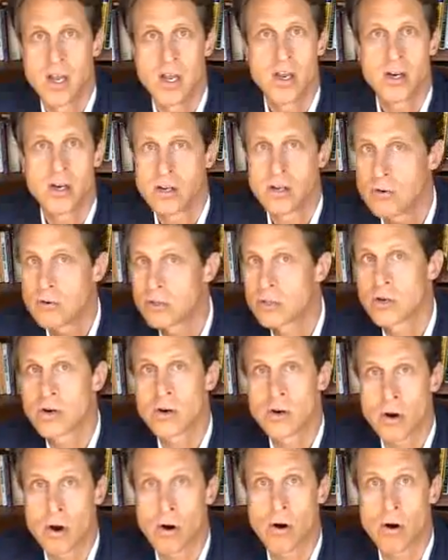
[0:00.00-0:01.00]
You can use
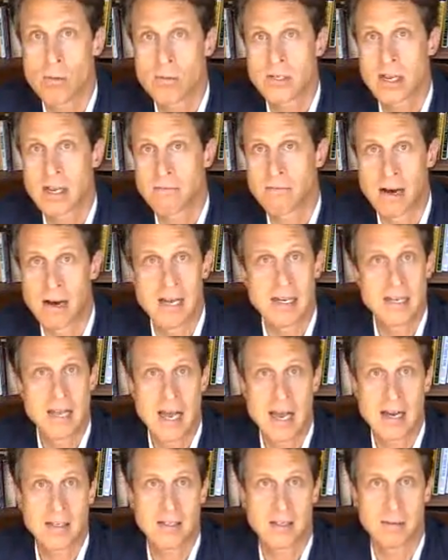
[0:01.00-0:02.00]
certain herbs like
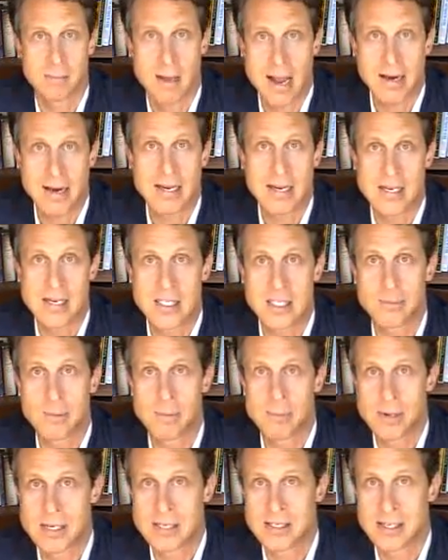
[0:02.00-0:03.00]
Vitex and magnesium
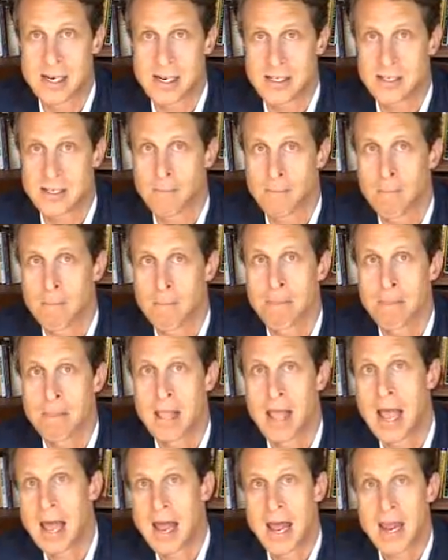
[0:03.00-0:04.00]
and B6.
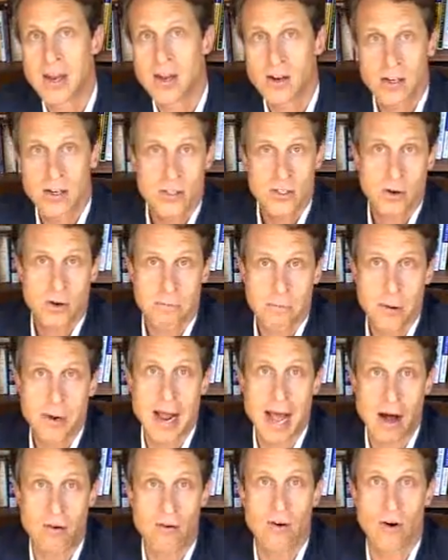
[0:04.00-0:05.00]
And you can also avoid
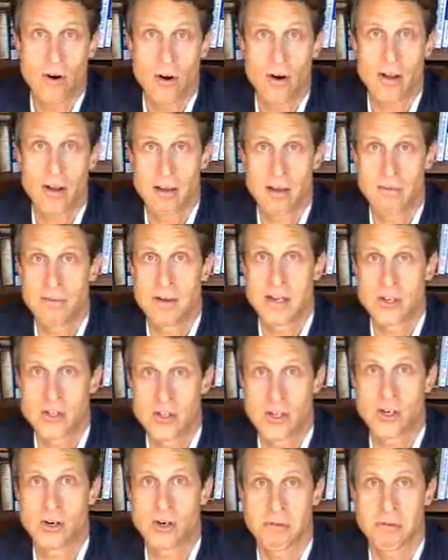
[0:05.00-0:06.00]
alcohol, caffeine,
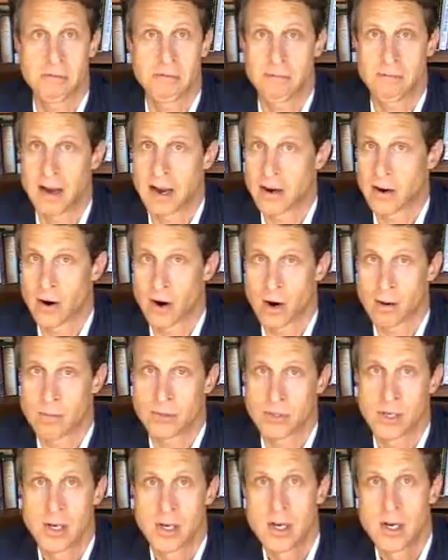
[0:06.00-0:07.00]
sugar, and refined
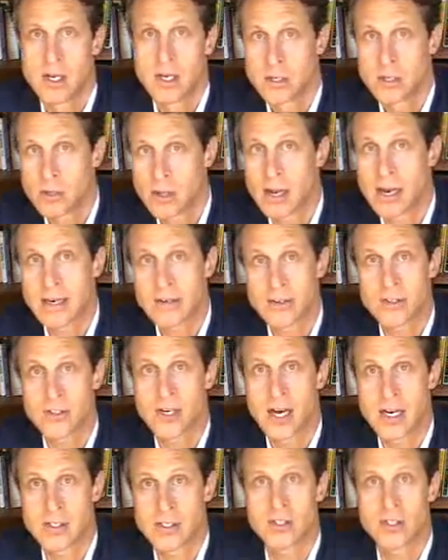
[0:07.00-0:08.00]
carbs. Do a little
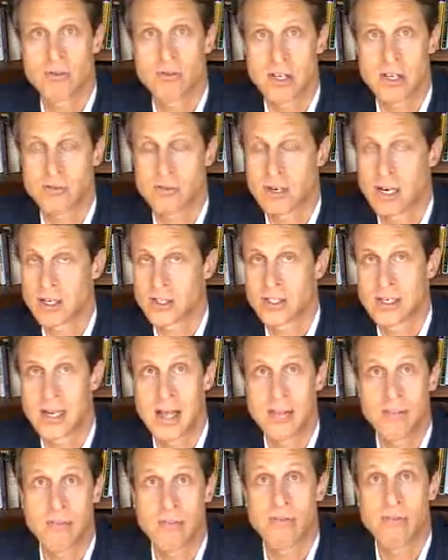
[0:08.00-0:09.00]
exercise and stress reduction,
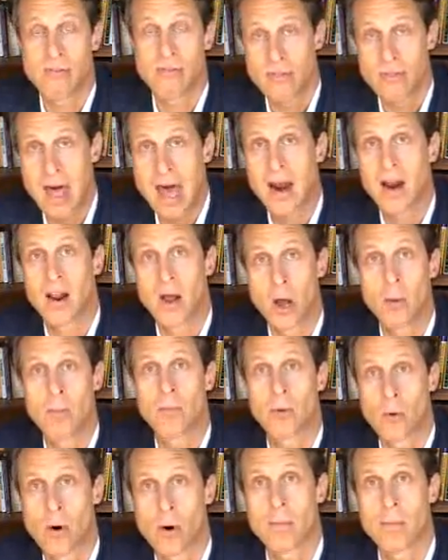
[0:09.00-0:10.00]
and that'll help
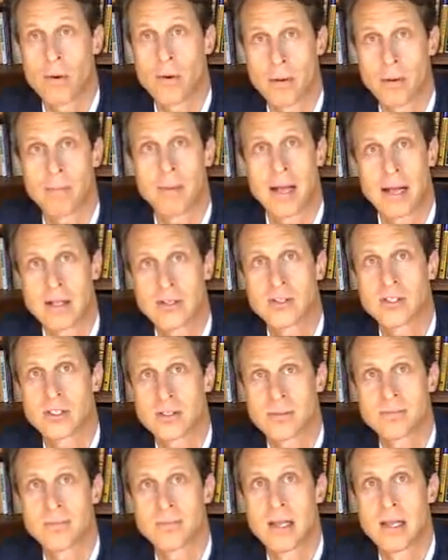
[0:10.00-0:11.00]
the hormone
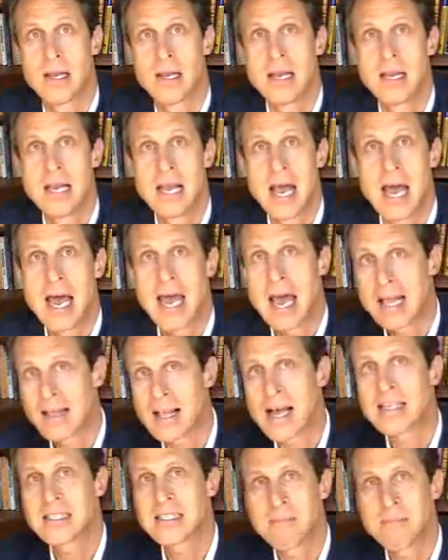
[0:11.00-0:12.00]
imbalances. And
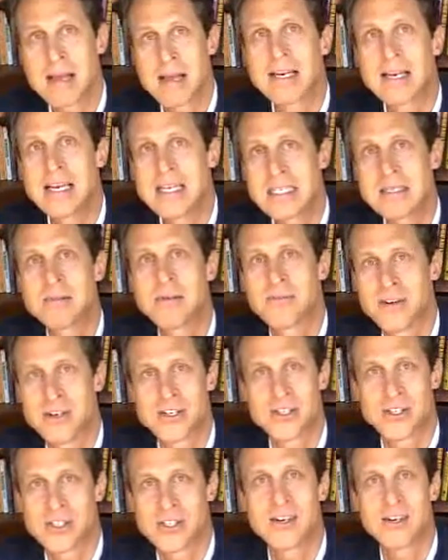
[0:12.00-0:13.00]
lastly, magnesium
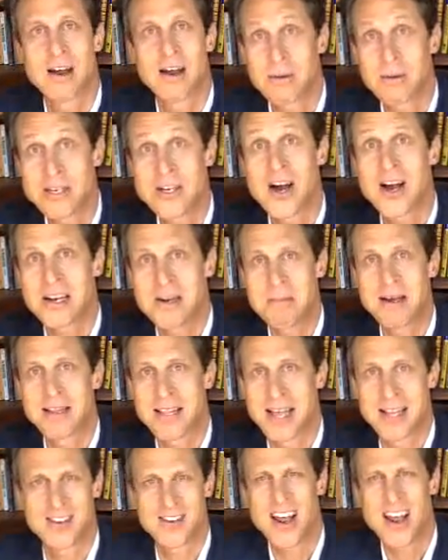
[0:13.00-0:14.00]
deficiency, right? We talked about
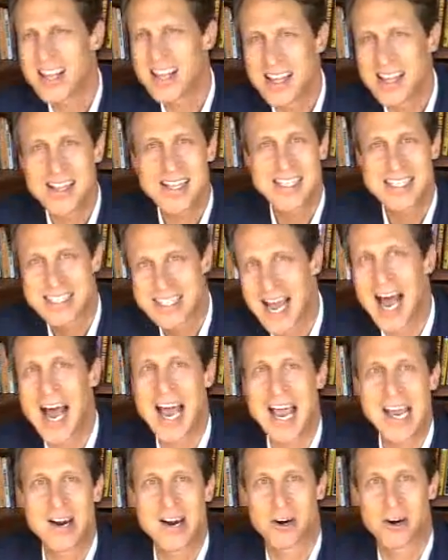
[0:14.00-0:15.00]
that. So anything that's
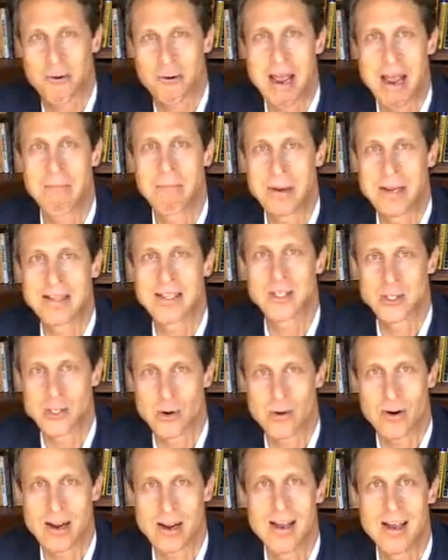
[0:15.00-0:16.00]
tight or crampy in the
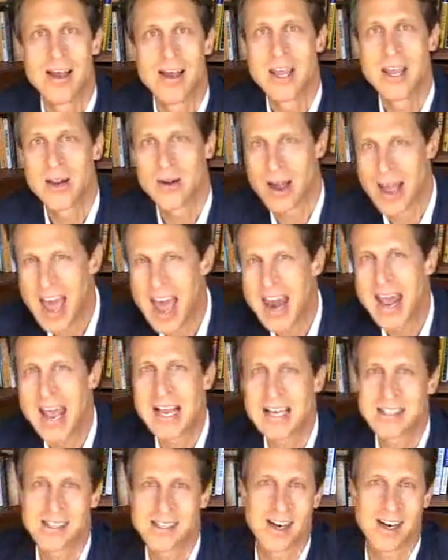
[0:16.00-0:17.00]
story,
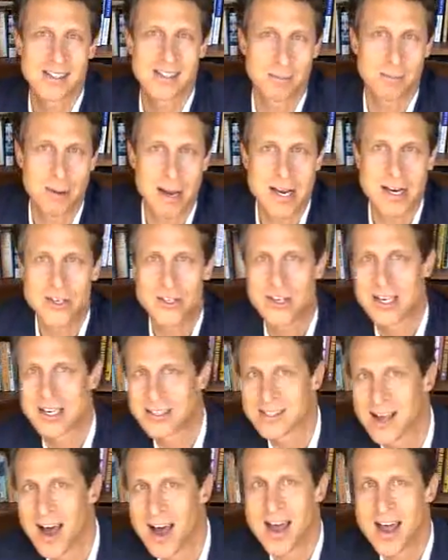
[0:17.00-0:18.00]
headaches, constipation,
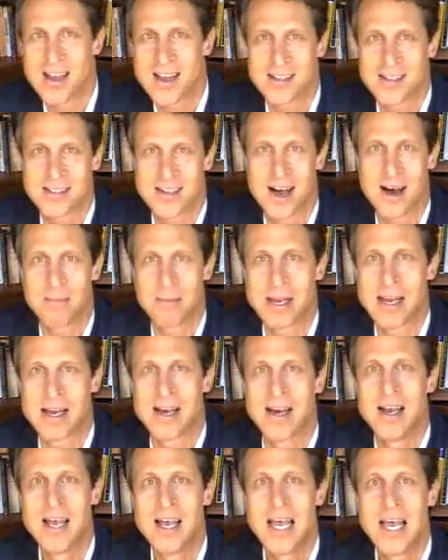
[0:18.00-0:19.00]
anxiety, insomnia,
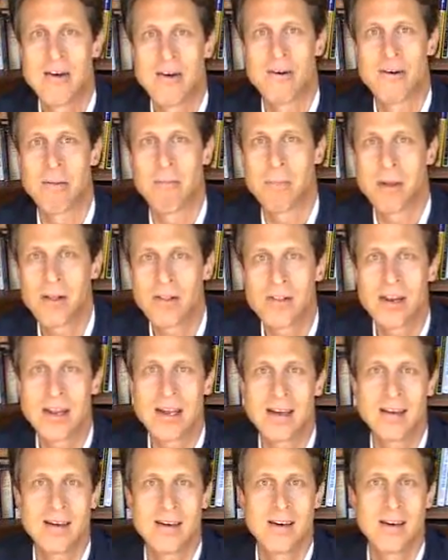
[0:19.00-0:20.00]

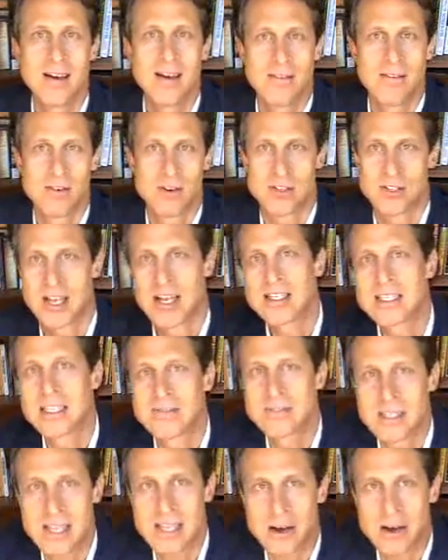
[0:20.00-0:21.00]
irritability, if you're
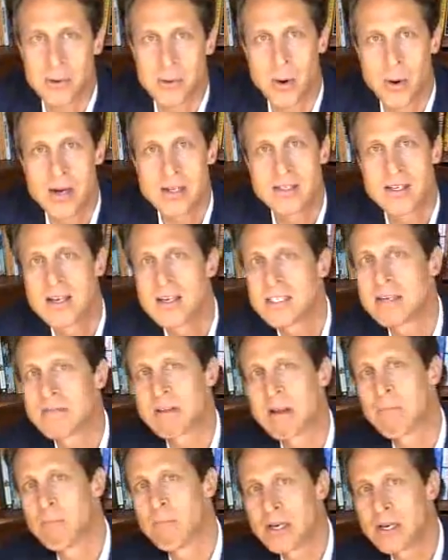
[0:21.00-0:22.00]
sensitive to loud noises, you have
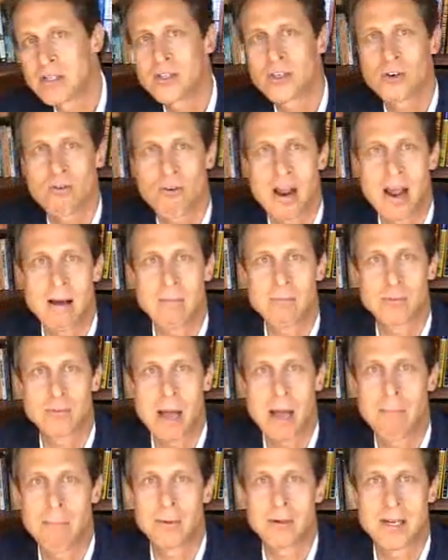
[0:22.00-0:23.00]
to have muscle cramps,
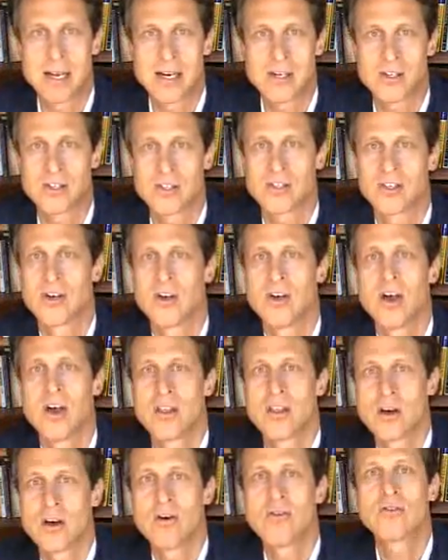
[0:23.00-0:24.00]
palpitations,
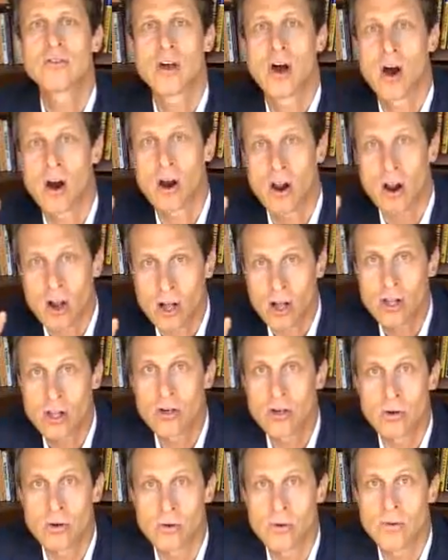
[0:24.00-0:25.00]
those are a
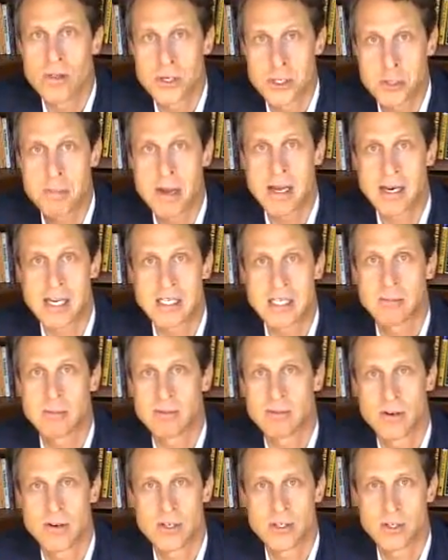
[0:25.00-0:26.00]
clue that you're magnesium
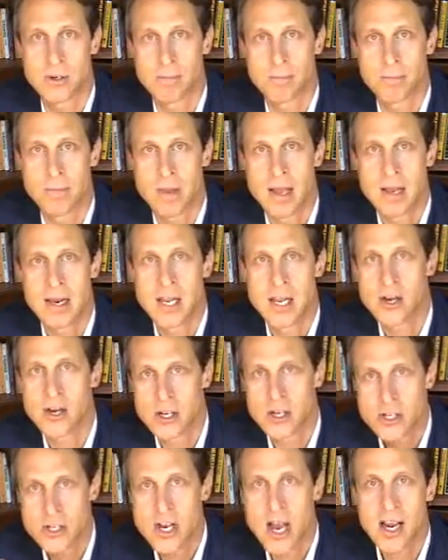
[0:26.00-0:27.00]
deficient. Now you
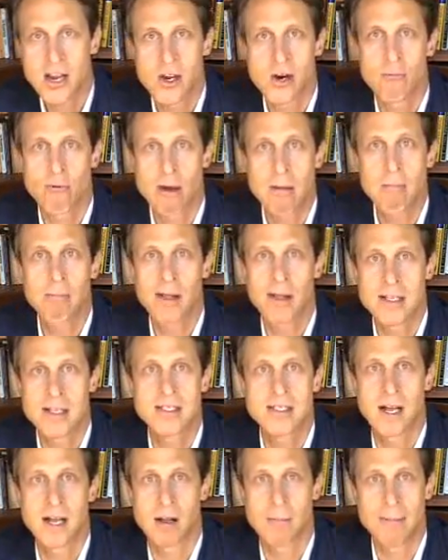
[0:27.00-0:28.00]
can check your red blood
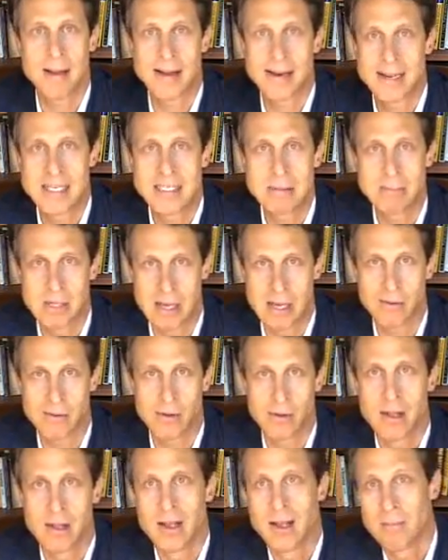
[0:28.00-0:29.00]
cell magnesium
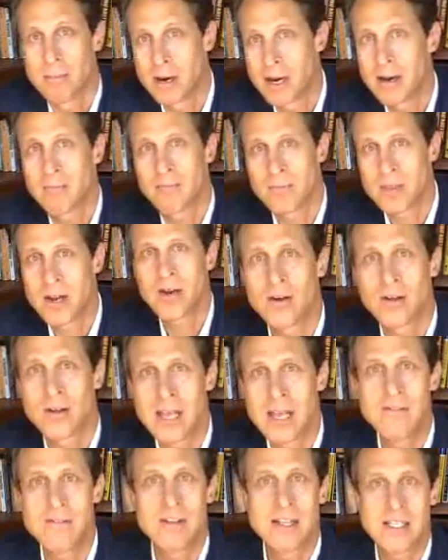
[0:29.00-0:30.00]
level, but
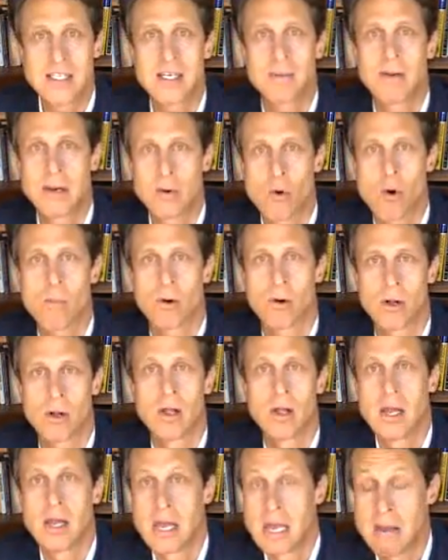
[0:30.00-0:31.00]
even this can be normal
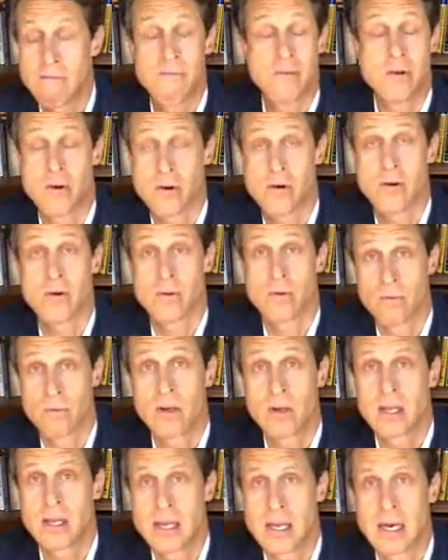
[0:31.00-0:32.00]
if you're
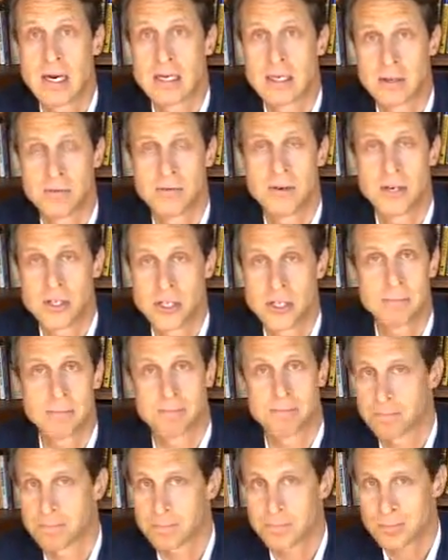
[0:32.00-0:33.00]
really deficient.
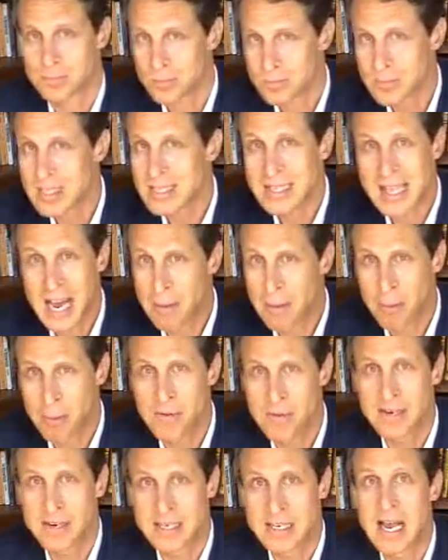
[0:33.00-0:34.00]
Not a
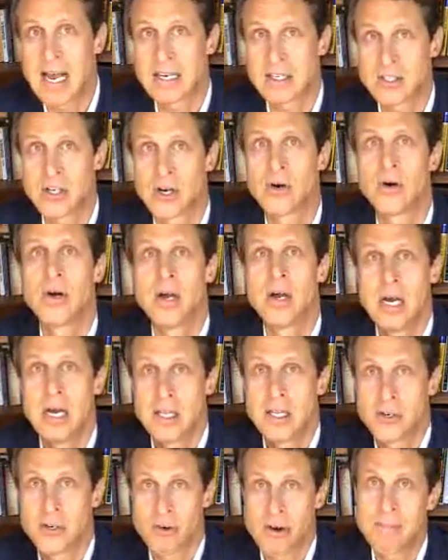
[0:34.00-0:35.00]
perfect test. So
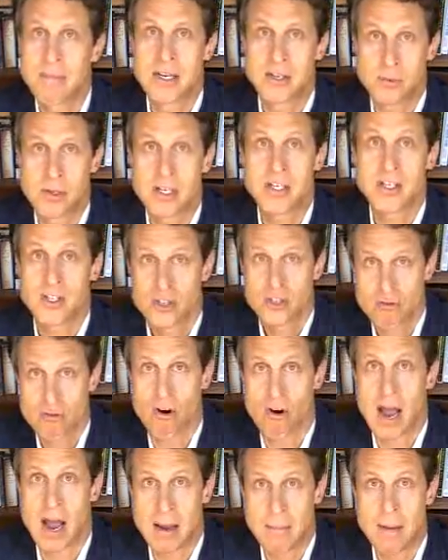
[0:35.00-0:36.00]
the treatment is really just
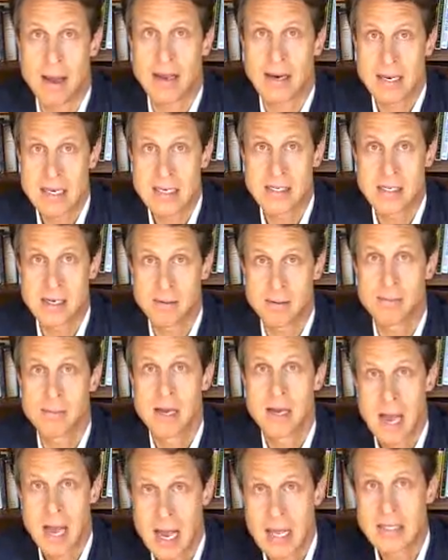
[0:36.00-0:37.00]
trying magnesium
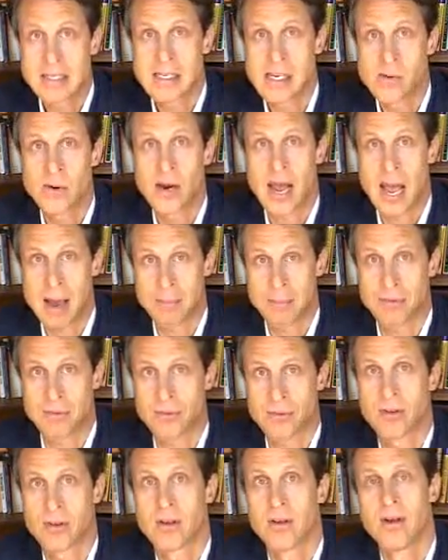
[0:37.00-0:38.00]
and seeing what happens.